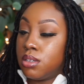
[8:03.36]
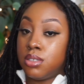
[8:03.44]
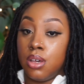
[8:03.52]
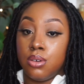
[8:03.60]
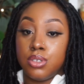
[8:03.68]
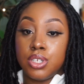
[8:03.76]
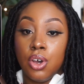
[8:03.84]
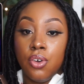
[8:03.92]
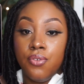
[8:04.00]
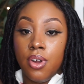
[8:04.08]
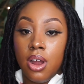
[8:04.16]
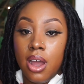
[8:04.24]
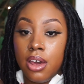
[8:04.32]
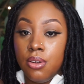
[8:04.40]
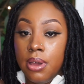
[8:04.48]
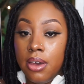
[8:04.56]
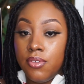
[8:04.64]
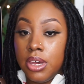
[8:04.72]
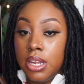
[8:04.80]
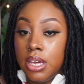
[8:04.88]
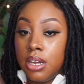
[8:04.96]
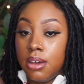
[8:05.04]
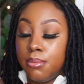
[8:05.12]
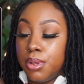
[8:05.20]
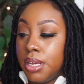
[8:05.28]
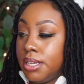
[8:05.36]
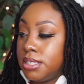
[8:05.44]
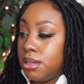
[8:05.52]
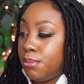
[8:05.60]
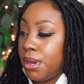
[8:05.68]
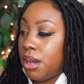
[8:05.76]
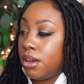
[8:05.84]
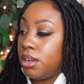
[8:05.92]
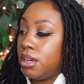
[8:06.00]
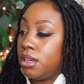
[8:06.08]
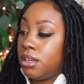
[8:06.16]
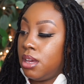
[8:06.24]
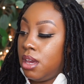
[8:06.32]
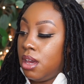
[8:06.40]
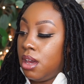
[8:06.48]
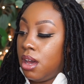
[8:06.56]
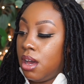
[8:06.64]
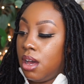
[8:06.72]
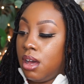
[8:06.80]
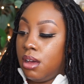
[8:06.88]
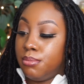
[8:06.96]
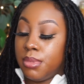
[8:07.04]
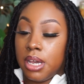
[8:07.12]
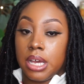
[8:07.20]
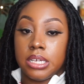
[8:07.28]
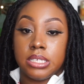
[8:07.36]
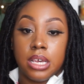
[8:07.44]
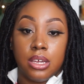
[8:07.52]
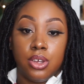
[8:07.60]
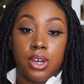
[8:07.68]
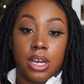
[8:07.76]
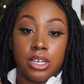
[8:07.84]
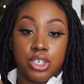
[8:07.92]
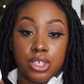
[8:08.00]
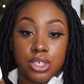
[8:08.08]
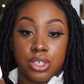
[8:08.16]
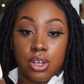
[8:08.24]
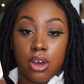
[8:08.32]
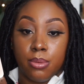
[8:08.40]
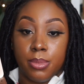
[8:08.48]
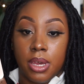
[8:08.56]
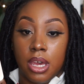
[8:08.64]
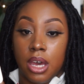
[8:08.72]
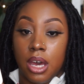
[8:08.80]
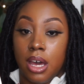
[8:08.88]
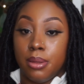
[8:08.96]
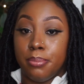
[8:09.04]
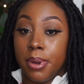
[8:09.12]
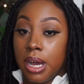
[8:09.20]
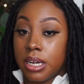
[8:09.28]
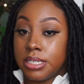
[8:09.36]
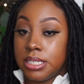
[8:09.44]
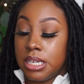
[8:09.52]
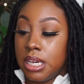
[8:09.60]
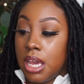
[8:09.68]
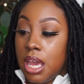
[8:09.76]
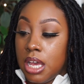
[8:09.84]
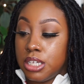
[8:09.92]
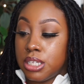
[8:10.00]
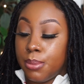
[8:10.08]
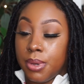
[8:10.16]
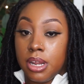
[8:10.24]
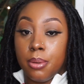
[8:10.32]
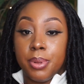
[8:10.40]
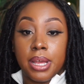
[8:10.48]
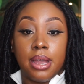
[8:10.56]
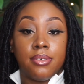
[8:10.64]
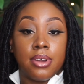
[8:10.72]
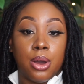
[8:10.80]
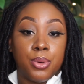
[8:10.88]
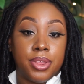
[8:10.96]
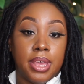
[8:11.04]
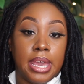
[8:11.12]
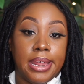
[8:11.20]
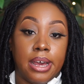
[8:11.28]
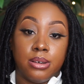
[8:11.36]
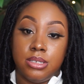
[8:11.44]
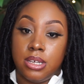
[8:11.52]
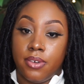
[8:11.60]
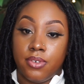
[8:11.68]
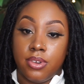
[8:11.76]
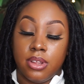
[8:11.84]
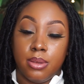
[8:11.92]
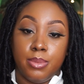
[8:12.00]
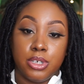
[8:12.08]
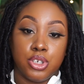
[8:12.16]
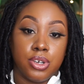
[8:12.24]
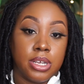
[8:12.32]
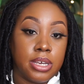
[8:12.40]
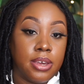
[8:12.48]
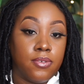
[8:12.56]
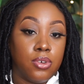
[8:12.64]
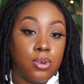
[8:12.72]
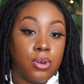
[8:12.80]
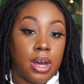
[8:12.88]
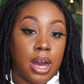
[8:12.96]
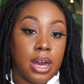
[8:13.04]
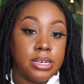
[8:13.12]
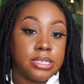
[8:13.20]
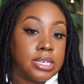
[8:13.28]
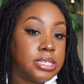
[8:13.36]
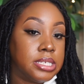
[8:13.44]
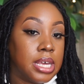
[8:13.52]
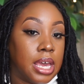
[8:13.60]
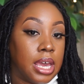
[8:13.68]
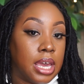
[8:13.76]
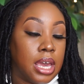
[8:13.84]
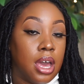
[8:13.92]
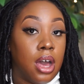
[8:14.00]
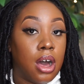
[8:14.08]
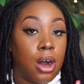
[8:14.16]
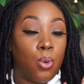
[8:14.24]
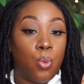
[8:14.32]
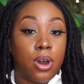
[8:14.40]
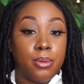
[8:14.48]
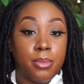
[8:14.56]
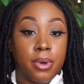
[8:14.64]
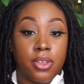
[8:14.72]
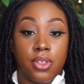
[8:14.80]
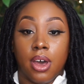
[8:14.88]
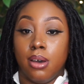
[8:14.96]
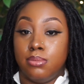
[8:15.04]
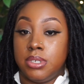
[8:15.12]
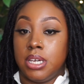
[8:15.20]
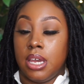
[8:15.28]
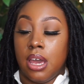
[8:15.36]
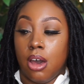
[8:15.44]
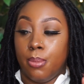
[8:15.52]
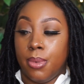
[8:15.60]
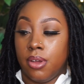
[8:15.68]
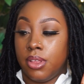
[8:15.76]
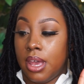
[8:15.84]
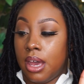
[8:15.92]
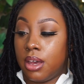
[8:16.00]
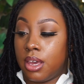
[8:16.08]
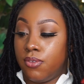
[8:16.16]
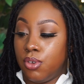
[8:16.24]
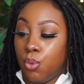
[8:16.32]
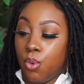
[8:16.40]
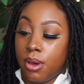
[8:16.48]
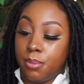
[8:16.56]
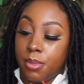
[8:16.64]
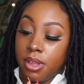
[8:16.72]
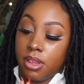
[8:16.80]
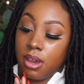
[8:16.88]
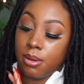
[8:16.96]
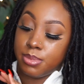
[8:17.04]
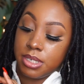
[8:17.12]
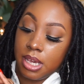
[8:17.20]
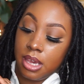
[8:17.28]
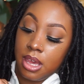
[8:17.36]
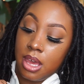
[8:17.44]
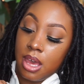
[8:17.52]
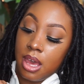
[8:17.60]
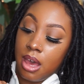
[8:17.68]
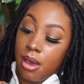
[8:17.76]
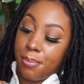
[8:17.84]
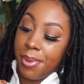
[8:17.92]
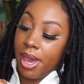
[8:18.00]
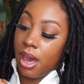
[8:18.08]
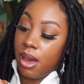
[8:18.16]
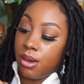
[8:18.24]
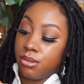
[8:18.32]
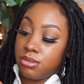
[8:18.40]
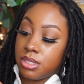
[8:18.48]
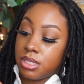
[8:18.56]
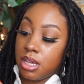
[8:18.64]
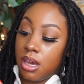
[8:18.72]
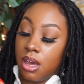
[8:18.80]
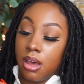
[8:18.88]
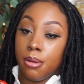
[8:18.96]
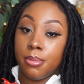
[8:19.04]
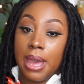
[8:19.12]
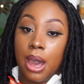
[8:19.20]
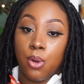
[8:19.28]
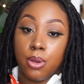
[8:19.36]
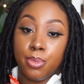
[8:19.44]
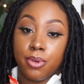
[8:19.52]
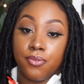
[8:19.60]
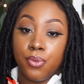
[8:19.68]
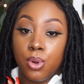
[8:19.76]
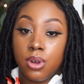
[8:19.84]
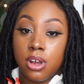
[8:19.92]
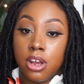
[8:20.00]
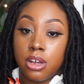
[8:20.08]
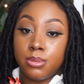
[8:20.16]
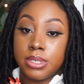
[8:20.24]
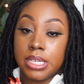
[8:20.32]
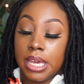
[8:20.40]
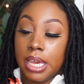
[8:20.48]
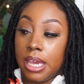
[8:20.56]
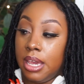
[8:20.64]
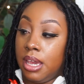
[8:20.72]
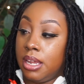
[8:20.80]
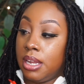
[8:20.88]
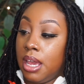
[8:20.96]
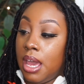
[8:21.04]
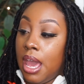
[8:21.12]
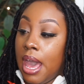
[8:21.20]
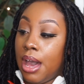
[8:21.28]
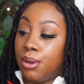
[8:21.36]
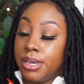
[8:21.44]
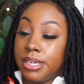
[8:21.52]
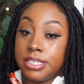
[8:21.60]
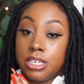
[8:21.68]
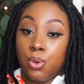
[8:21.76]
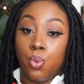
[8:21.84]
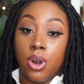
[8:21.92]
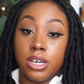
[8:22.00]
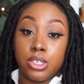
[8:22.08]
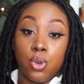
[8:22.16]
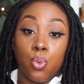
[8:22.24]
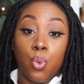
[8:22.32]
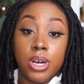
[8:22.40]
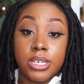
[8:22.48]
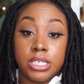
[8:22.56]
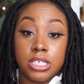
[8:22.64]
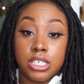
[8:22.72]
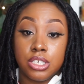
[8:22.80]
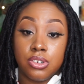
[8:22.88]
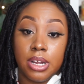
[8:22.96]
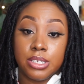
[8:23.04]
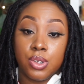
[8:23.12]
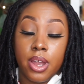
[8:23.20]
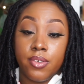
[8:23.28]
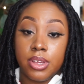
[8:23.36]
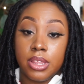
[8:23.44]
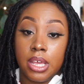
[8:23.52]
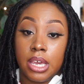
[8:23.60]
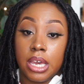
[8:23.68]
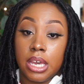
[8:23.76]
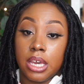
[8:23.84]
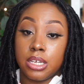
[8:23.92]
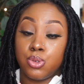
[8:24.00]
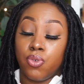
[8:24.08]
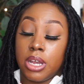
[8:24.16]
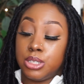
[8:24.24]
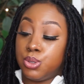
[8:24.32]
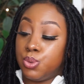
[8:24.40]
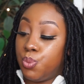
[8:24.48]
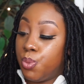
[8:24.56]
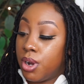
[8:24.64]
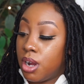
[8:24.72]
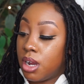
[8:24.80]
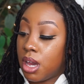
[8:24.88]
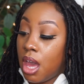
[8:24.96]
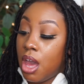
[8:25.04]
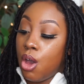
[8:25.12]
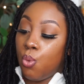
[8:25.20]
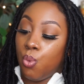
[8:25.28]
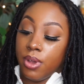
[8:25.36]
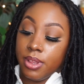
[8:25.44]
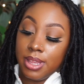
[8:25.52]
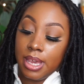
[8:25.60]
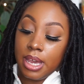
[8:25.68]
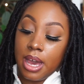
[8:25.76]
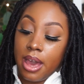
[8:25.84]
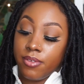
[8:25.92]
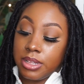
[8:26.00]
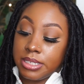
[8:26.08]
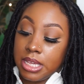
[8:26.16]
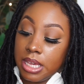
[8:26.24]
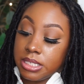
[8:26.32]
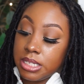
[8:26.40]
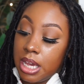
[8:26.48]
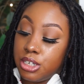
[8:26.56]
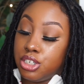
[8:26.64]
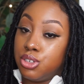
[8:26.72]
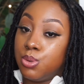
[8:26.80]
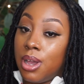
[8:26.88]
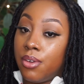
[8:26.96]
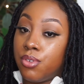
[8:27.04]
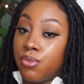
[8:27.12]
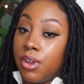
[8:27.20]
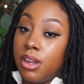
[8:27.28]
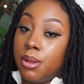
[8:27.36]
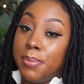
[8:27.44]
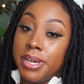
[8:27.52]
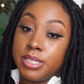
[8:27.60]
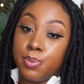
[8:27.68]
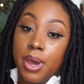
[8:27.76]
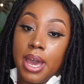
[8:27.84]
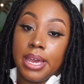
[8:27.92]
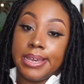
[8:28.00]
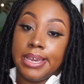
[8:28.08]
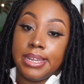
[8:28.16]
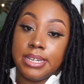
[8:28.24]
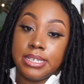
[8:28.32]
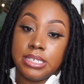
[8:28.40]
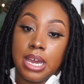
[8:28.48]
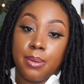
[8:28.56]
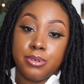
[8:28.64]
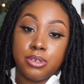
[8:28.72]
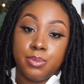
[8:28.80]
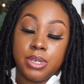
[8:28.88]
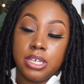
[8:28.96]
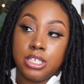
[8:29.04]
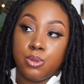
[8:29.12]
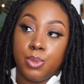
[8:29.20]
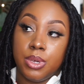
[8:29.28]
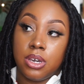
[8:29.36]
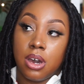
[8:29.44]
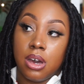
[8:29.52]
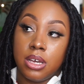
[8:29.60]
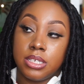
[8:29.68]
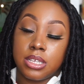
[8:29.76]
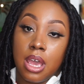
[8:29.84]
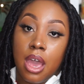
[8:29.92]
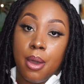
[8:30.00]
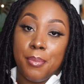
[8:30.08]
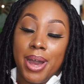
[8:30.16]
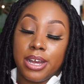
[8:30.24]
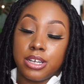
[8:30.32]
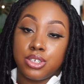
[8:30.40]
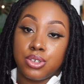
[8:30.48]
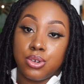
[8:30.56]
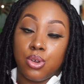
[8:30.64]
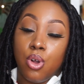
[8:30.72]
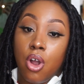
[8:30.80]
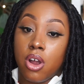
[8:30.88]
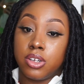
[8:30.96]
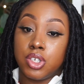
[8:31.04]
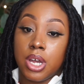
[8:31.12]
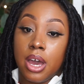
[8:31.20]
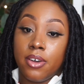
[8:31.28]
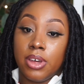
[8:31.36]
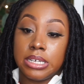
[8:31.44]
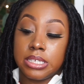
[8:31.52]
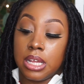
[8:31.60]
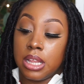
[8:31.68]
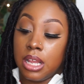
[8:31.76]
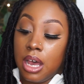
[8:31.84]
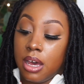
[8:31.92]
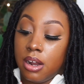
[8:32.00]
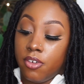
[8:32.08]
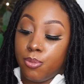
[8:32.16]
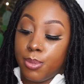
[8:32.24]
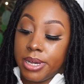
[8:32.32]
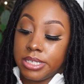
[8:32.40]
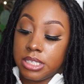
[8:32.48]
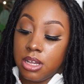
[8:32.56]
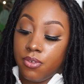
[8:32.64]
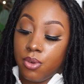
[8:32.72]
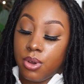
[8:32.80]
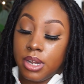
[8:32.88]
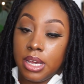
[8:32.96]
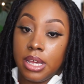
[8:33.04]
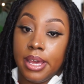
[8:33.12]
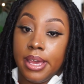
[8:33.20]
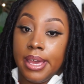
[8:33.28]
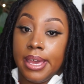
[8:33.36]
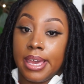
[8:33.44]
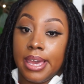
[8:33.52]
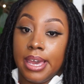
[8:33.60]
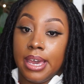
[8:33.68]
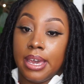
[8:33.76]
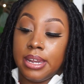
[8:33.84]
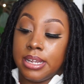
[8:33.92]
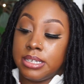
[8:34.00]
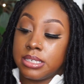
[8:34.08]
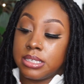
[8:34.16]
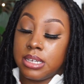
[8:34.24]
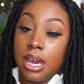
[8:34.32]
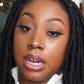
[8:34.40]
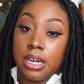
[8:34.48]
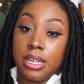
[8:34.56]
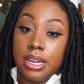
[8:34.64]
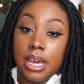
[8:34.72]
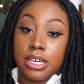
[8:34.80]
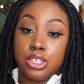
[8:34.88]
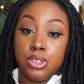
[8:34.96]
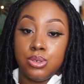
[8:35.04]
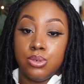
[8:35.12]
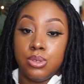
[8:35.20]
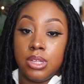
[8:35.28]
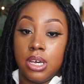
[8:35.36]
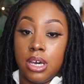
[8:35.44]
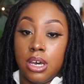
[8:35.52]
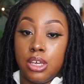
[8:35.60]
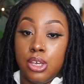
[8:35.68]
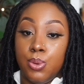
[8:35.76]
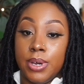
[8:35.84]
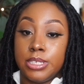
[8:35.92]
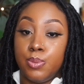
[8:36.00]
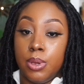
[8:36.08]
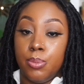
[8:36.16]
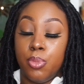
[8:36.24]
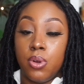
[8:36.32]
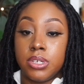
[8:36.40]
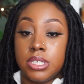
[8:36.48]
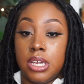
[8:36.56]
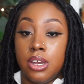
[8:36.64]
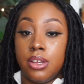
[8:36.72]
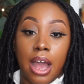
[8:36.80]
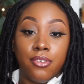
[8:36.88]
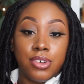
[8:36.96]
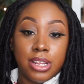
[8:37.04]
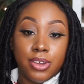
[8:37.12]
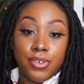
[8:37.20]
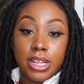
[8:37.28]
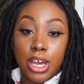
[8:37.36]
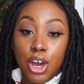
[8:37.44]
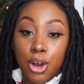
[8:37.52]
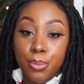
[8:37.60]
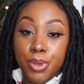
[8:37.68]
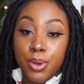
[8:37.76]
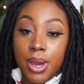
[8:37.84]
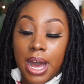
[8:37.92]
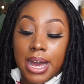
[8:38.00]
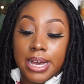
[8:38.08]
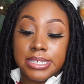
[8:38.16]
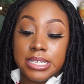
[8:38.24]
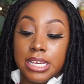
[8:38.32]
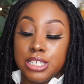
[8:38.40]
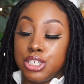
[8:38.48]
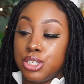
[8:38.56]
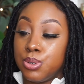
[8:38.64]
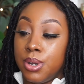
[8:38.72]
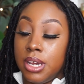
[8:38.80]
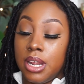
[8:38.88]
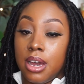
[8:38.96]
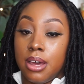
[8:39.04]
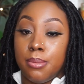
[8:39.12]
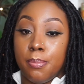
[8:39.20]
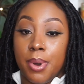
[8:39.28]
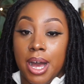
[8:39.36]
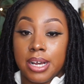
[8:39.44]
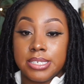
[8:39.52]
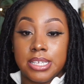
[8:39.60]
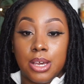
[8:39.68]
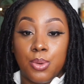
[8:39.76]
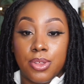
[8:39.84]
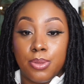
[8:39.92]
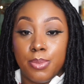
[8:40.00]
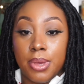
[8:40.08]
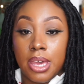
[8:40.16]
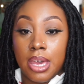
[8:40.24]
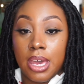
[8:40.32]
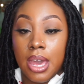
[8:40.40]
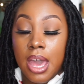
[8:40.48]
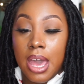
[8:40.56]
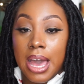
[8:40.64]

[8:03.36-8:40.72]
So far I don't have any complaints about it. Like I said, you guys just saw me unbox it, so I'm gonna play around with it and I'll definitely be sure to give you guys, let's say, a 1-month update. How about that? I'll give you a 1-month update about how it performs and how easy it was or wasn't to transfer everything and get right to work. One thing I have to say is I do have to run to Best Buy and get an adapter piece because my external hard drive has a lot of my stuff on it and it does not connect to the USB ports here. I really hope you guys enjoyed unboxing with me.